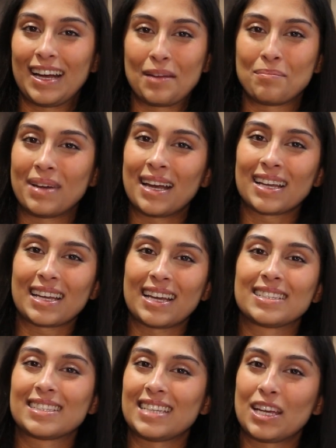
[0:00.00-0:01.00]
I'm back,
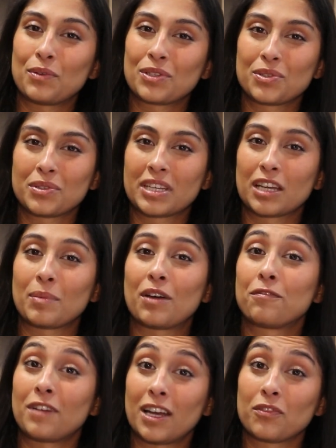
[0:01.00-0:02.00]
and today we're talking
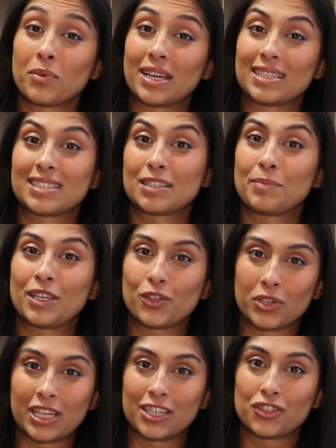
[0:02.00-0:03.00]
about 5 ways to make
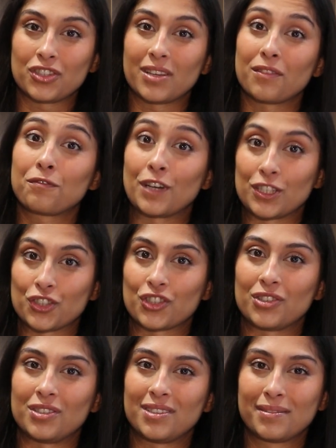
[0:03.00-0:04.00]
your kitchen
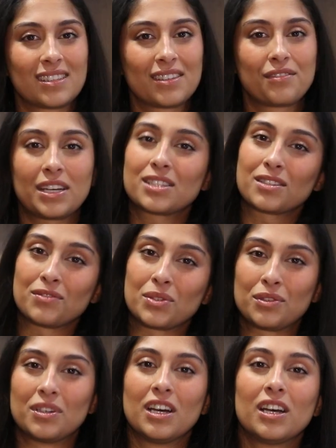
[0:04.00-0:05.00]
functional. First of
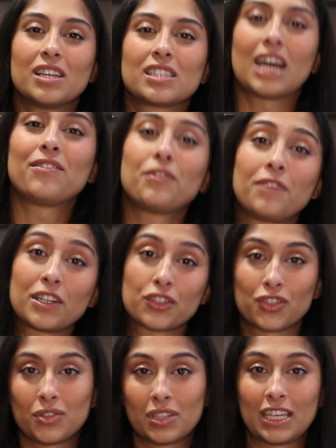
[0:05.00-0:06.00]
all, to have a
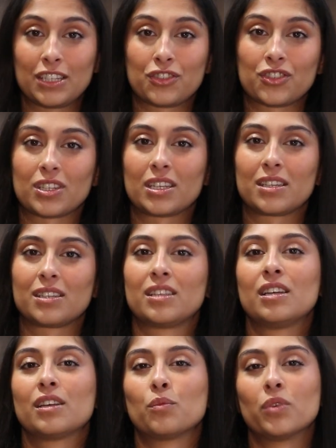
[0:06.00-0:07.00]
functional kitchen,
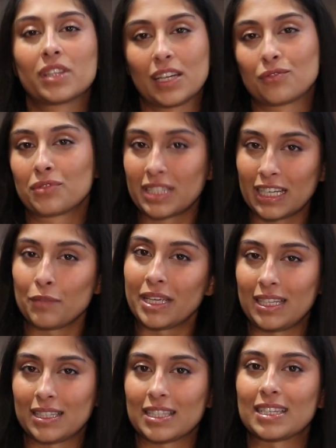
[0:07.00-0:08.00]
what that really
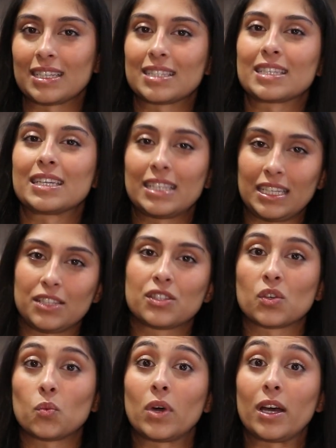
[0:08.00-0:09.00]
means is it needs
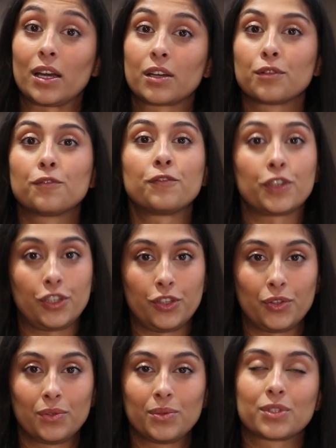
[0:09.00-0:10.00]
to work for
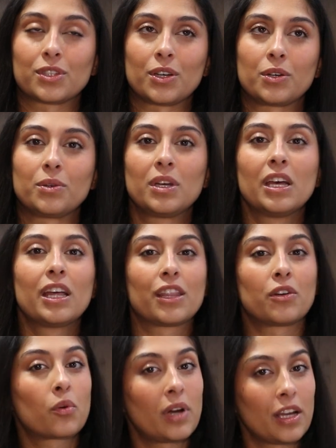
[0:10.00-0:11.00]
you. So there
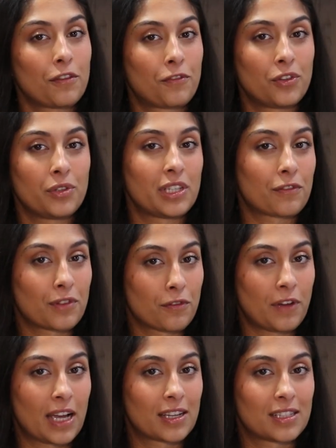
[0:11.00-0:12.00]
are quite a few different
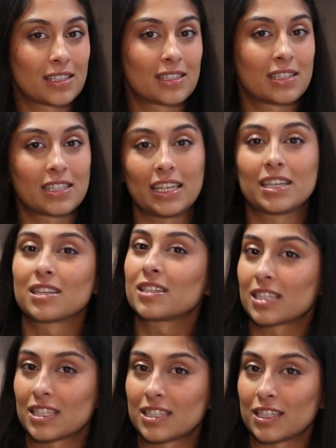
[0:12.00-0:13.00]
factors to take into
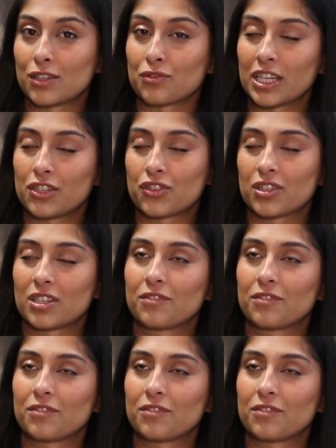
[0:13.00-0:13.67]
consideration.